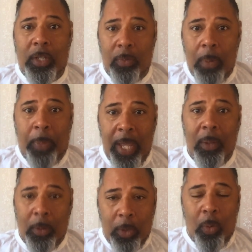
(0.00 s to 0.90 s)
to
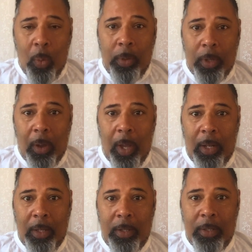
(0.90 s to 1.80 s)
repeal the Northern
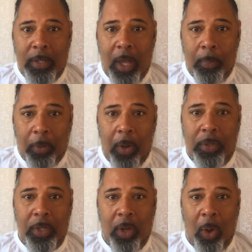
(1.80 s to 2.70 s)
Ireland
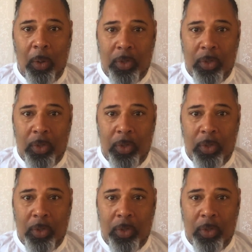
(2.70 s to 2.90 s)
Protocol,